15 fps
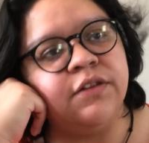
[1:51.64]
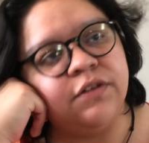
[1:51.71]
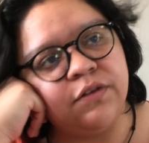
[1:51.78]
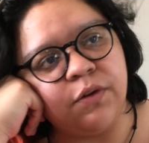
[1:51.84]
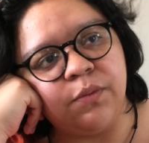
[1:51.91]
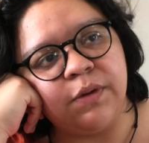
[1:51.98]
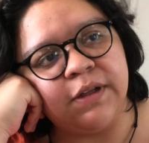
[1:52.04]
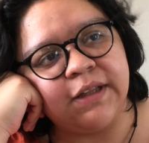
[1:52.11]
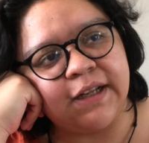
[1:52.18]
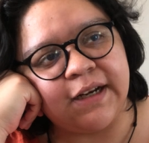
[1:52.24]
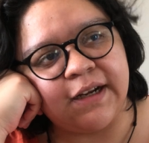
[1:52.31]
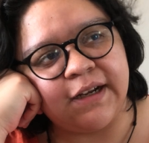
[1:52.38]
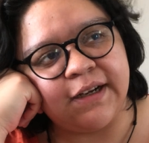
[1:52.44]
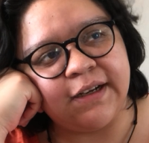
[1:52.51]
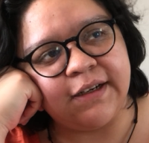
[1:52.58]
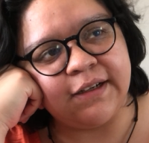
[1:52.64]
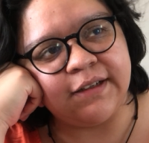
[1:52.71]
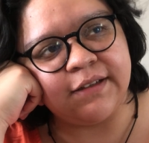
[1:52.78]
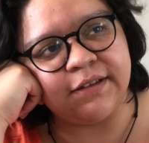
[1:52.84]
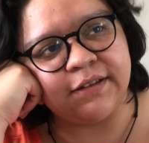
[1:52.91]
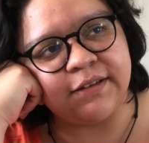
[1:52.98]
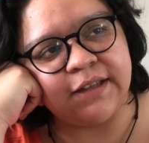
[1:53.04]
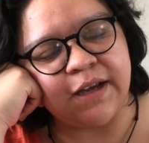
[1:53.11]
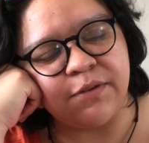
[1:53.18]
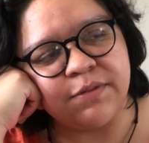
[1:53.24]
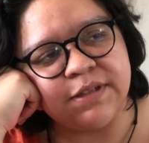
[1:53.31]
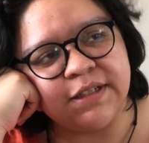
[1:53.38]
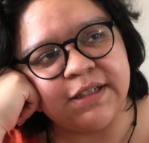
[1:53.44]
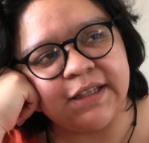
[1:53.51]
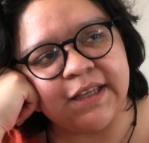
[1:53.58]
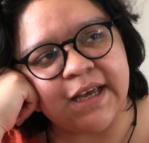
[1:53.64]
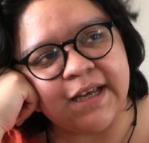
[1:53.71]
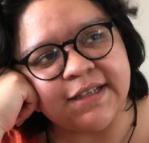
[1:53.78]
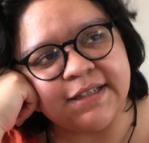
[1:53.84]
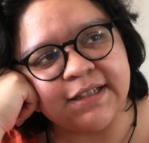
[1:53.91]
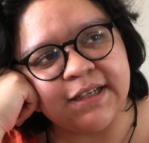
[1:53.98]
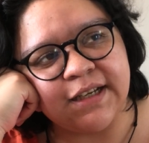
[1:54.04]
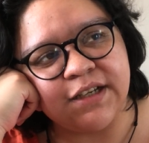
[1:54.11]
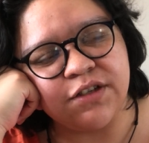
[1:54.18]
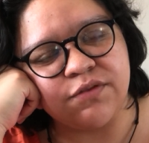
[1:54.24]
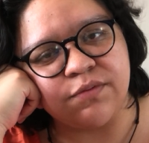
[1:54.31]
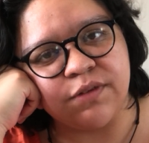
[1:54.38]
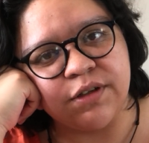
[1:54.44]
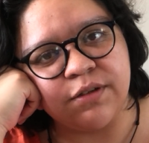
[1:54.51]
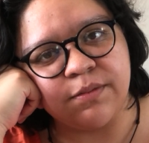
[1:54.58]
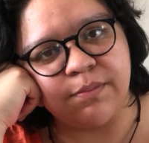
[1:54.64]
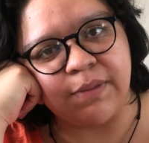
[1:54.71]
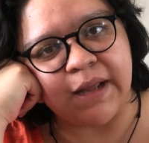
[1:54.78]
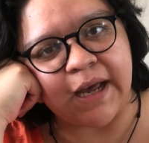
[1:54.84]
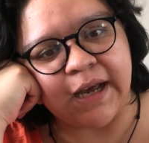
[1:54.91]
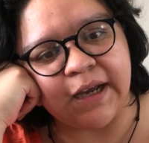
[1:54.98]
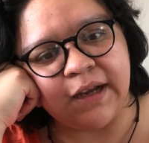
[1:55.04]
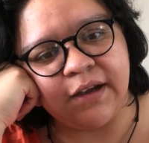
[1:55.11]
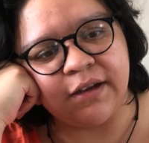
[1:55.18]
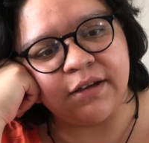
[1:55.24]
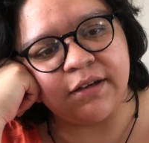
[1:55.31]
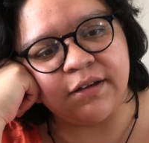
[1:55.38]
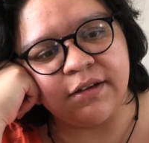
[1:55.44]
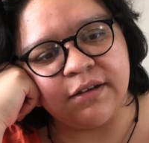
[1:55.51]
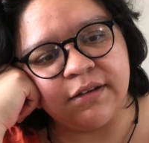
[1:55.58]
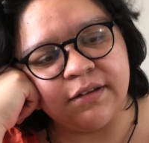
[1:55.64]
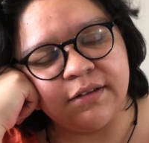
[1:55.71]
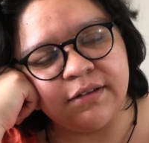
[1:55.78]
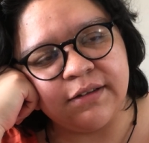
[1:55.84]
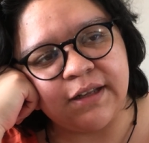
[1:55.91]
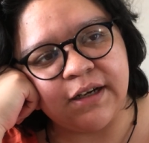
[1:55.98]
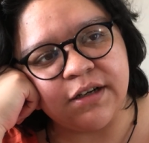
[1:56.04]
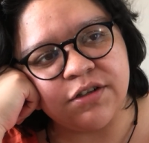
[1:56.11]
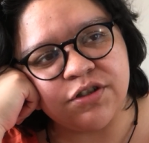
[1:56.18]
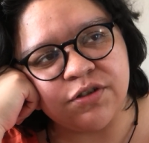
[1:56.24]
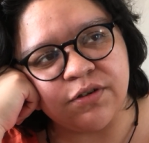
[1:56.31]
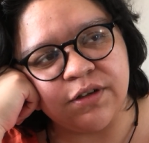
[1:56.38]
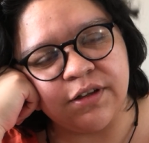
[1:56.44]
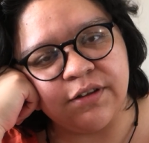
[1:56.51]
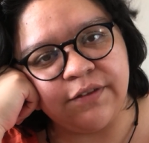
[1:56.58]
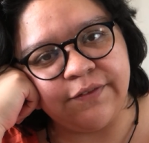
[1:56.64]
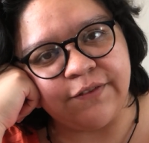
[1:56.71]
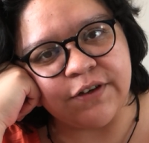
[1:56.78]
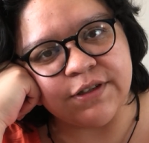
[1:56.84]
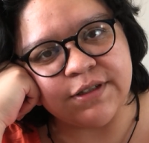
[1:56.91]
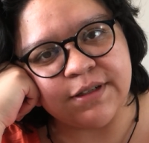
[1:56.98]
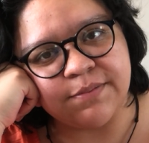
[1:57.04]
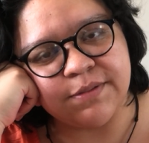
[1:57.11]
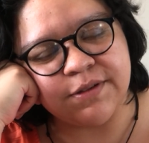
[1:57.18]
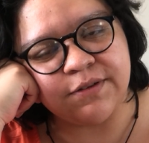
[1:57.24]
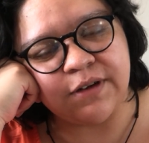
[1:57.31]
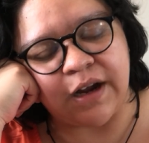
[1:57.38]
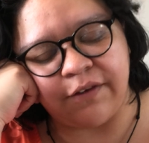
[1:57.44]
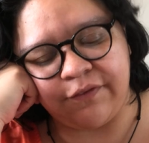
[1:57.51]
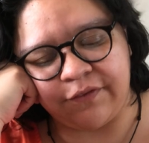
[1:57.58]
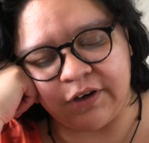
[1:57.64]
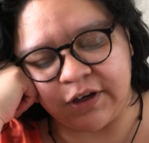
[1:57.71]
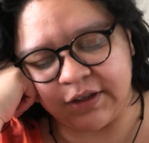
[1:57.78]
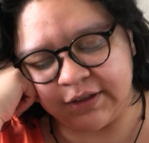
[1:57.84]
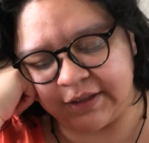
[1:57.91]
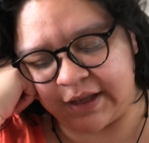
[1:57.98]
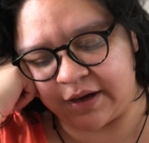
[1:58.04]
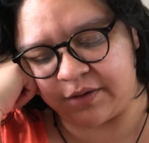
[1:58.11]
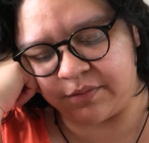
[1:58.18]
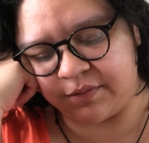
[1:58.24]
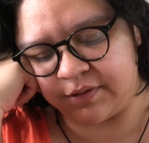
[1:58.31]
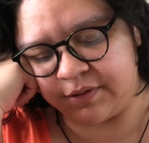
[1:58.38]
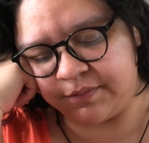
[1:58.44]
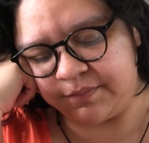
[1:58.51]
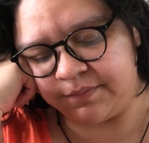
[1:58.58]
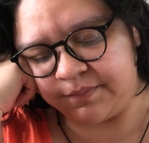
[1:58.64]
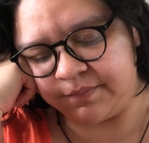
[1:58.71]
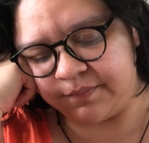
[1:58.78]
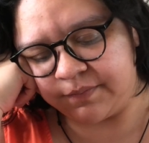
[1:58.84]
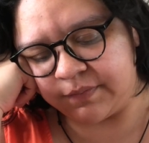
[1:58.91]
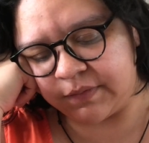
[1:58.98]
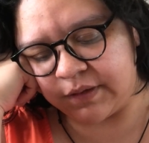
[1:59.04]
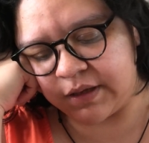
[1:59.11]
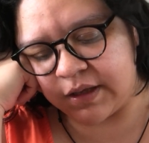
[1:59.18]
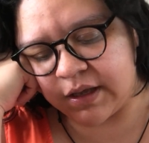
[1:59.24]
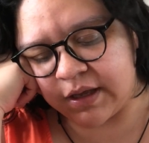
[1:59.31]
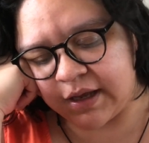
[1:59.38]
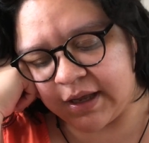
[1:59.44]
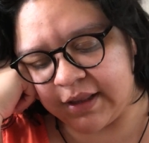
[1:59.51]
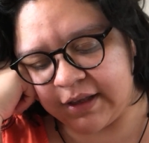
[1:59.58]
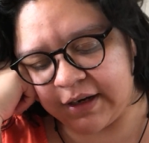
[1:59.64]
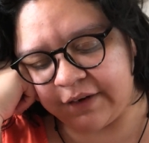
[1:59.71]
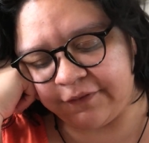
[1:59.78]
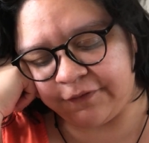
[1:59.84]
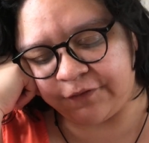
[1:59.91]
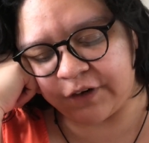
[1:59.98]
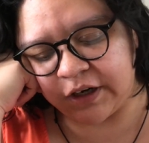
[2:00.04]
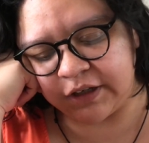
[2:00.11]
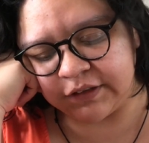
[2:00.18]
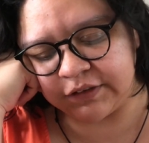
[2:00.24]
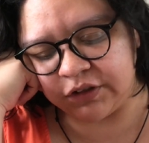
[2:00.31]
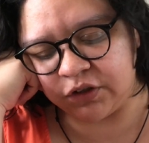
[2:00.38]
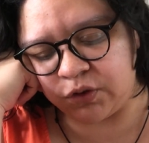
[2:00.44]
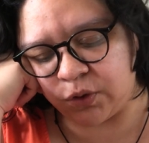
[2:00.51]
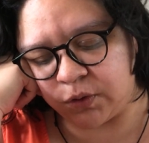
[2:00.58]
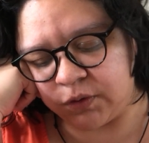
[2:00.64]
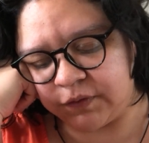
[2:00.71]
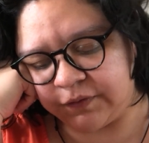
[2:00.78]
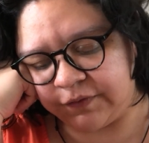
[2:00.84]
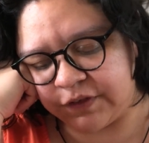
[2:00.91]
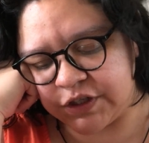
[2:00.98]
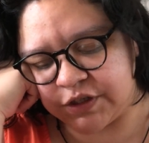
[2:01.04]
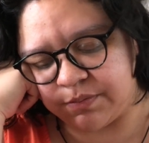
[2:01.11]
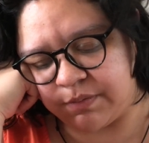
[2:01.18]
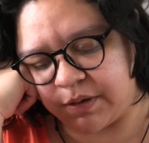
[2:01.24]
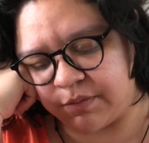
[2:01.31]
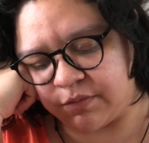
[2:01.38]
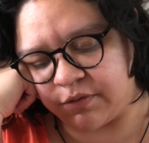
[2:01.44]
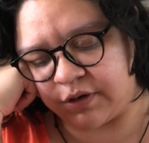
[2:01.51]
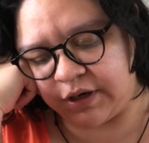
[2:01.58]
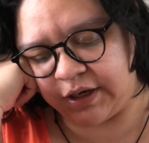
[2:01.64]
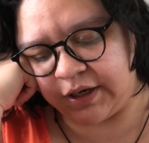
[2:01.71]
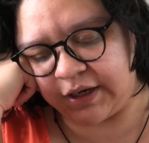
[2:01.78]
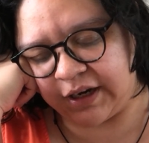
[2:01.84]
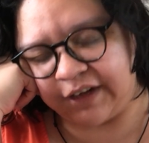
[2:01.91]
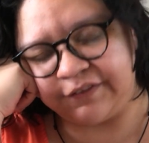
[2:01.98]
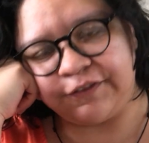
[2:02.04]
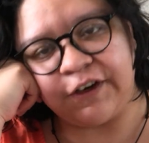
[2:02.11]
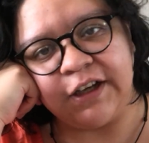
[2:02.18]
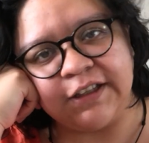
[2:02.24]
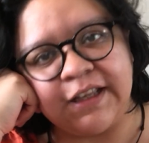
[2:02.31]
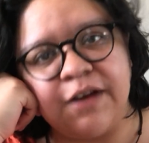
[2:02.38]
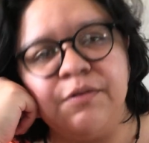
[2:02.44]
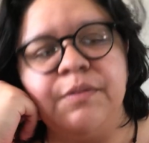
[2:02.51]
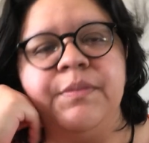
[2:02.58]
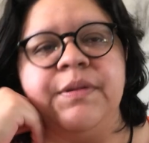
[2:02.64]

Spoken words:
the one that was in Cascades Real Black that I showed in the first episode. I frogged that one. And then I frogged the Goldfish Memory. I frogged that one